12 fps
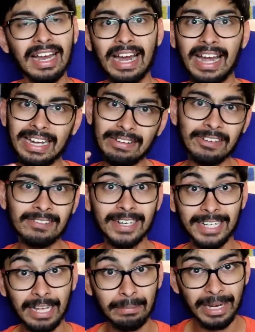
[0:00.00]
and even
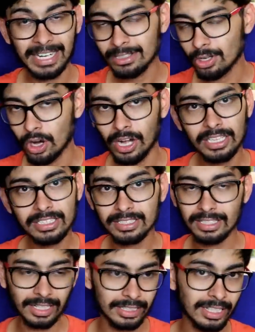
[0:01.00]
when I made
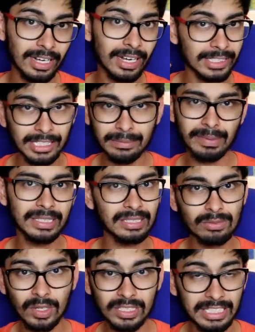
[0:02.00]
calls uh, the other
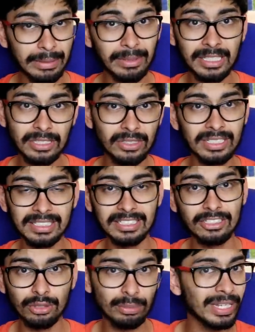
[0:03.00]
person was able to
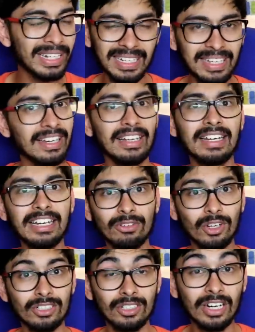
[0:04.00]
listen to me clearly. It
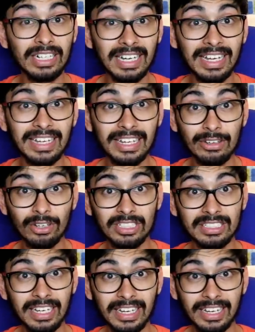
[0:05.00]
was not like he
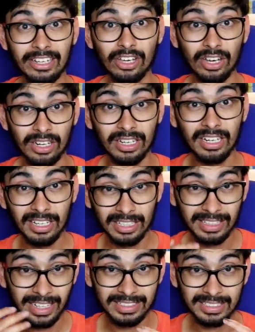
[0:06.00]
was telling you
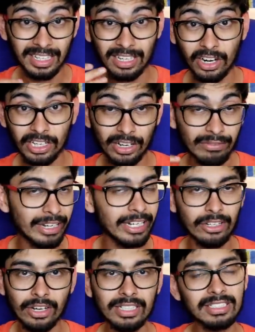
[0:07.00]
there's a lot of
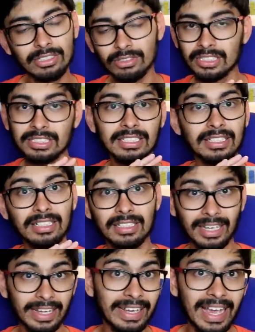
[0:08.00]
wind noise, it was
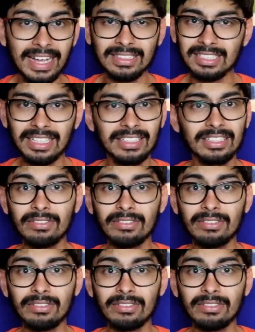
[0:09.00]
like cancelling